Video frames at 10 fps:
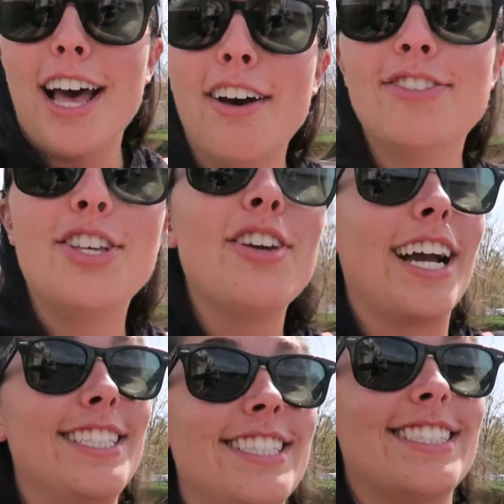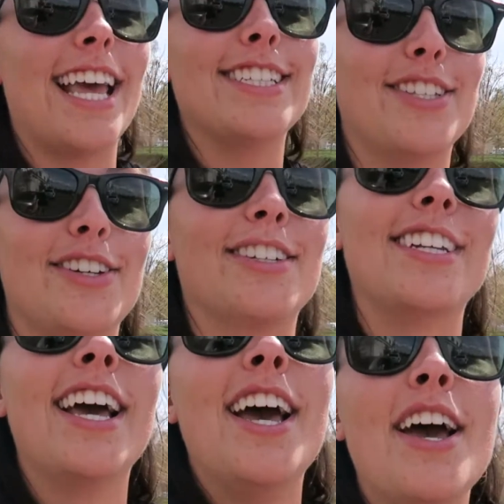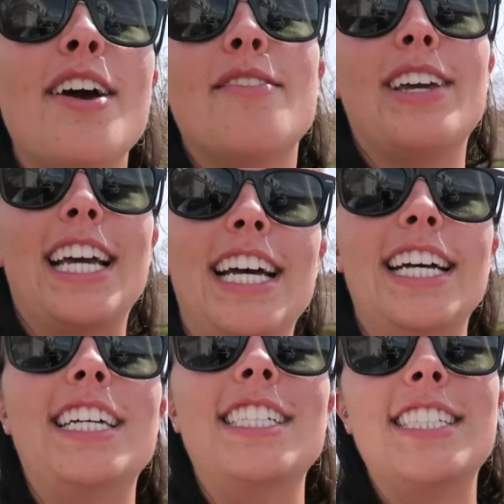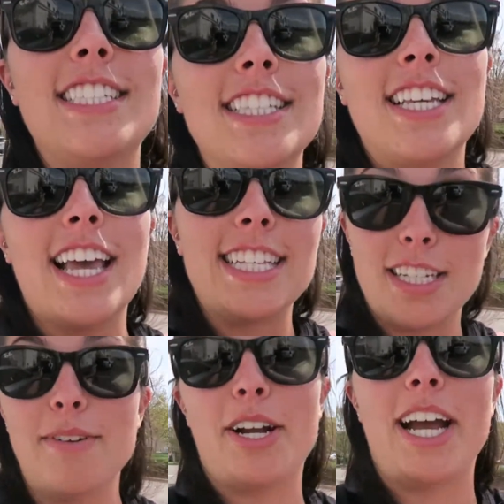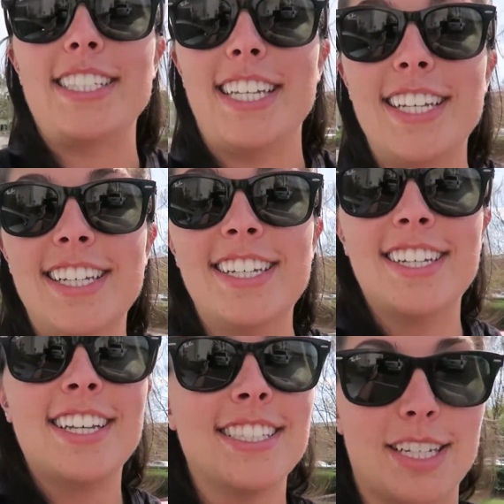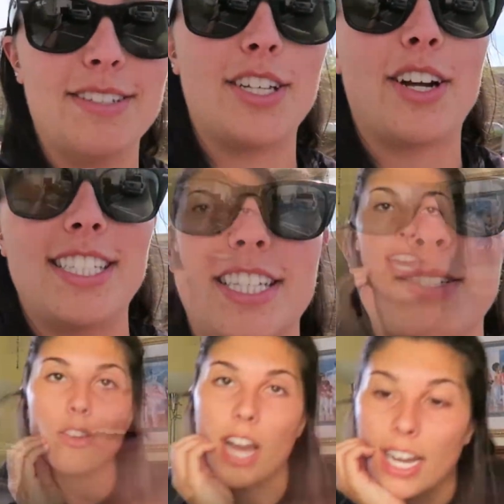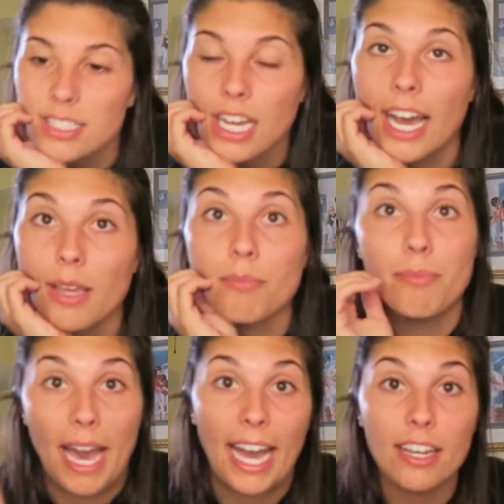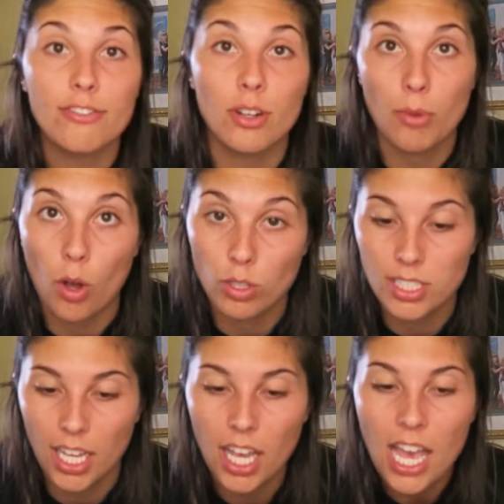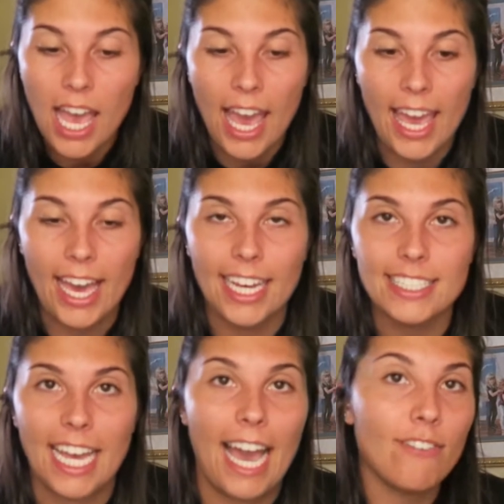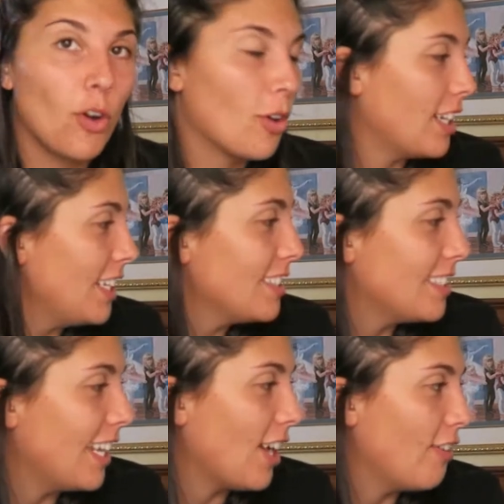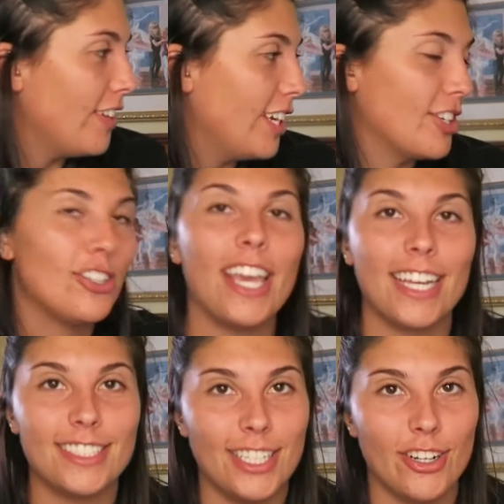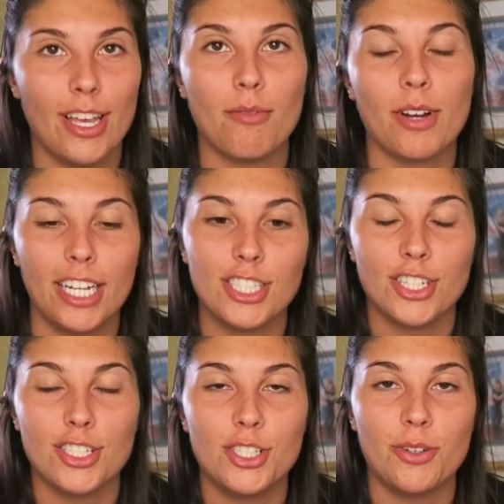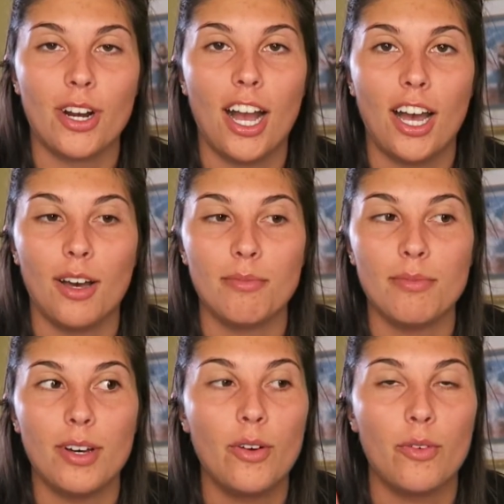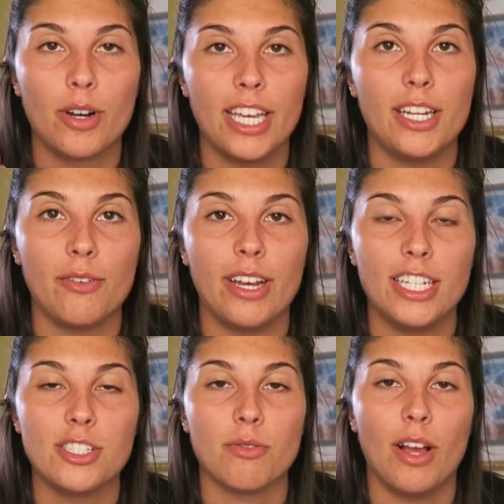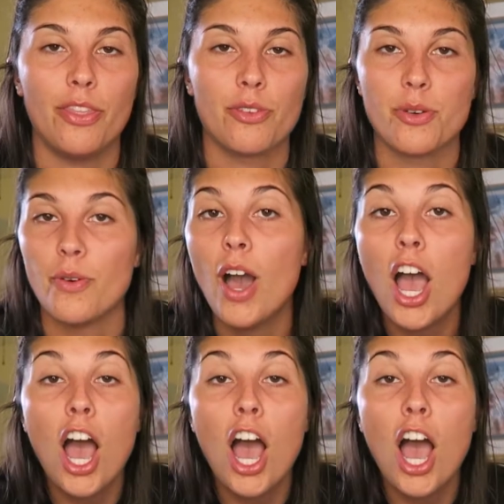stuff, so you guys just stay tuned because it's gonna be crazy. It's gonna be so crazy. Okay, guys, I am back from Ulta, and I have Courtney sitting over here. You can't see her yet. We're gonna turn to her. Um, we're getting ready to run through